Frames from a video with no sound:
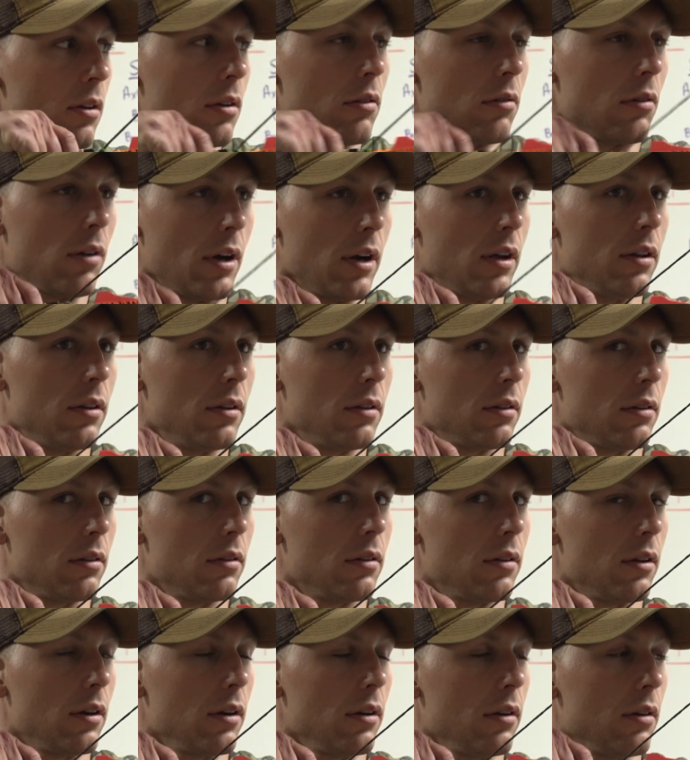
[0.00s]
Right
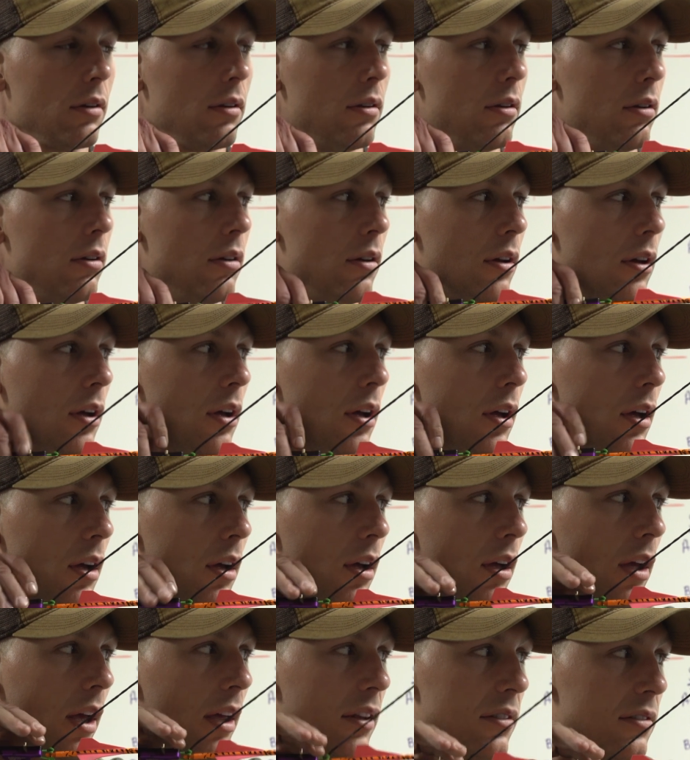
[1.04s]
there.
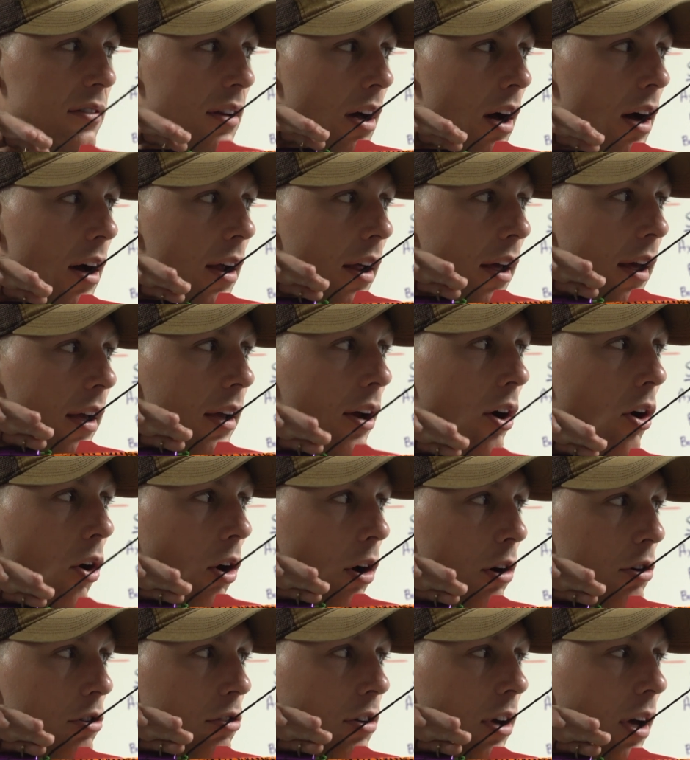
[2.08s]
It's not a
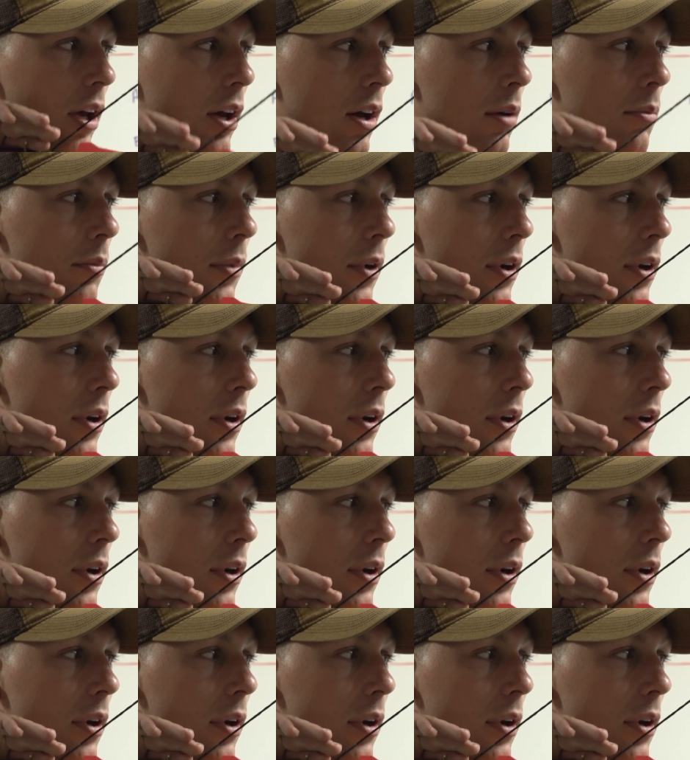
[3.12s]
harsh cam,